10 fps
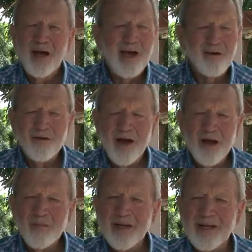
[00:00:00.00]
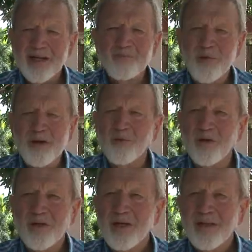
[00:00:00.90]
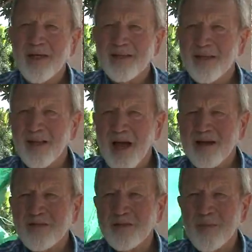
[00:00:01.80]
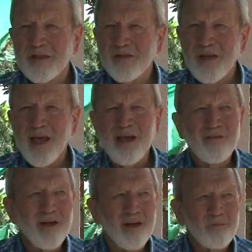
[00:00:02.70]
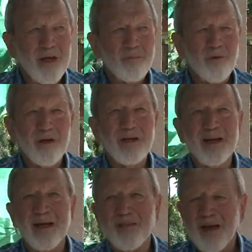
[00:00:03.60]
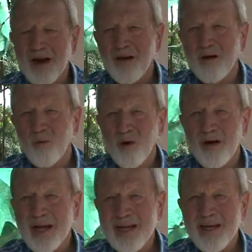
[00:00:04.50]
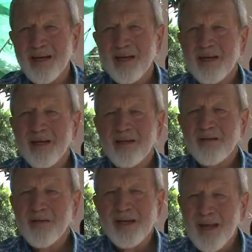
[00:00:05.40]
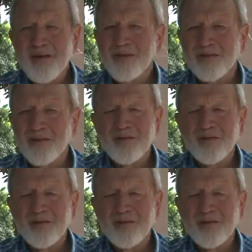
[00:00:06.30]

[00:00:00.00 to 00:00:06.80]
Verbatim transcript: I don't know how many people that the lives has been saved, and the people in the area we're in, they love us.